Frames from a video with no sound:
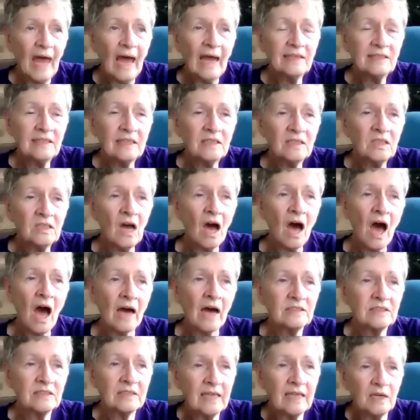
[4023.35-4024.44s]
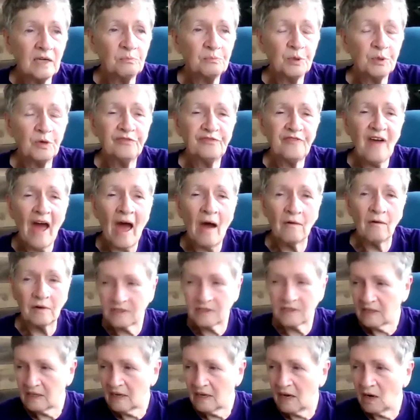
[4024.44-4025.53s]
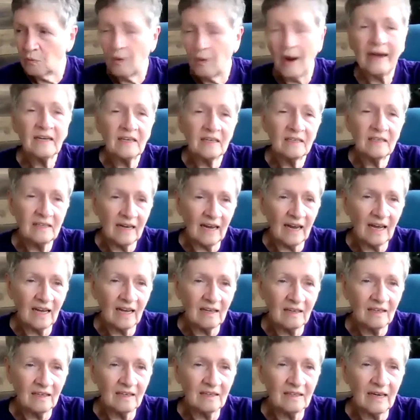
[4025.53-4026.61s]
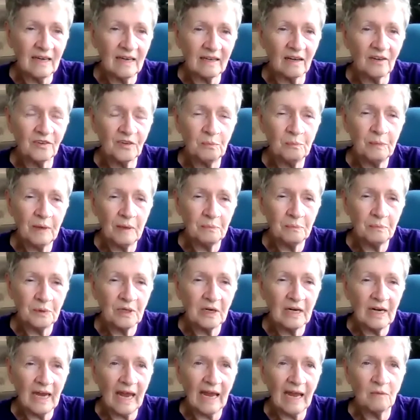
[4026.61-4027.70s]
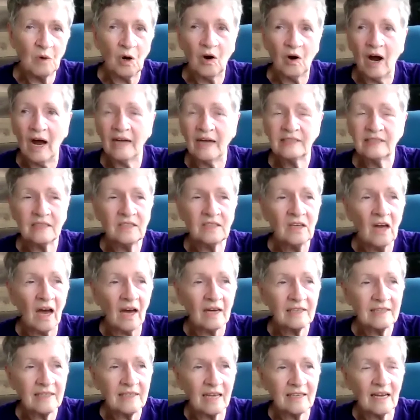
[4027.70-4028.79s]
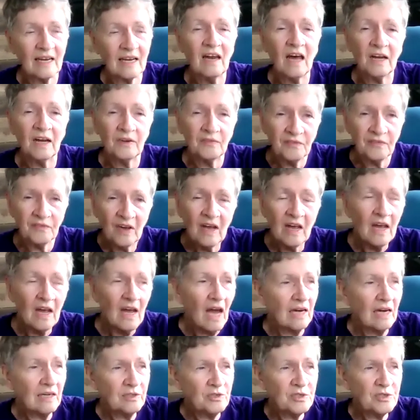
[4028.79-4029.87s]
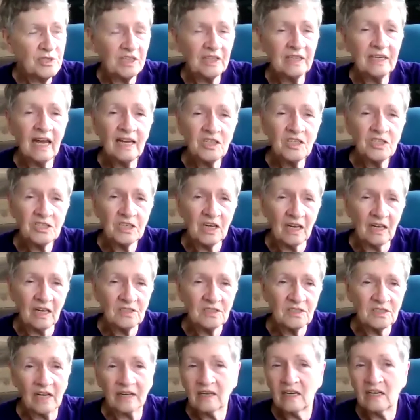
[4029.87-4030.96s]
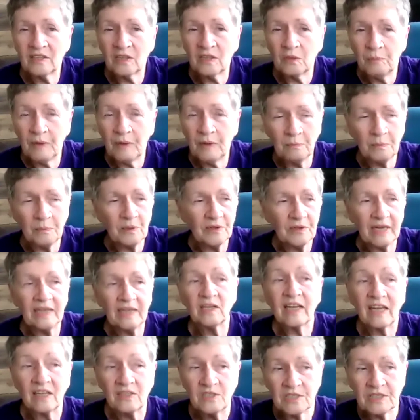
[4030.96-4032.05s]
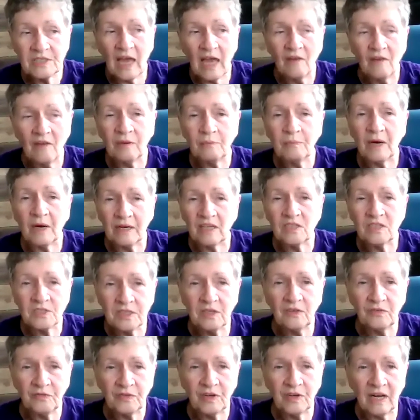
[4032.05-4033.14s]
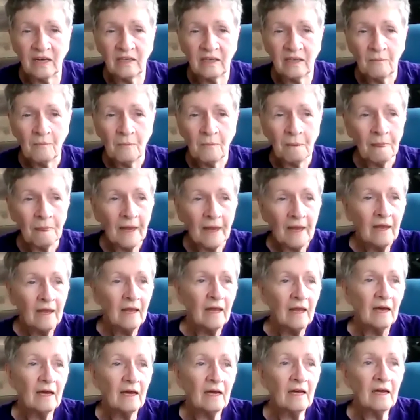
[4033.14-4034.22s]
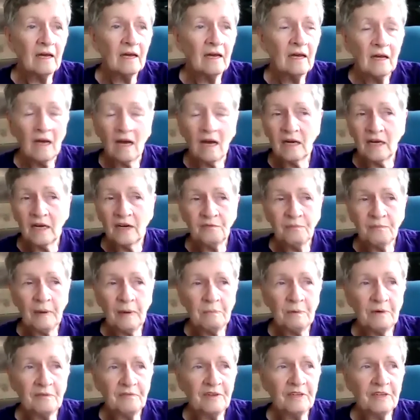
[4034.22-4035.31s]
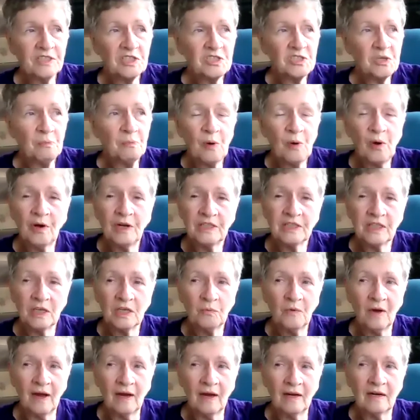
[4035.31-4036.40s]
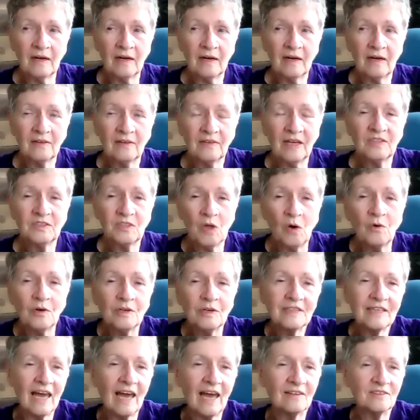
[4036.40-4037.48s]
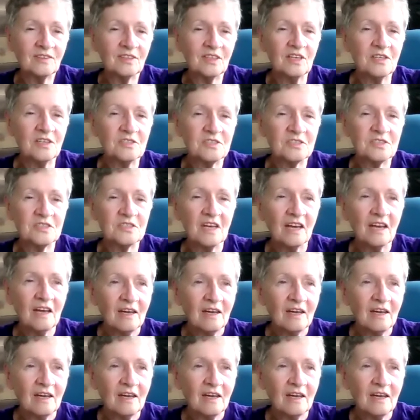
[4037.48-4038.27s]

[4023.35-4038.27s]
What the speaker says: I did not get a profound awakening like other people claim, or I did not get a lot of hallucinations like other people, that you can see everybody is different. A lot of people feel disappointed when they don't get this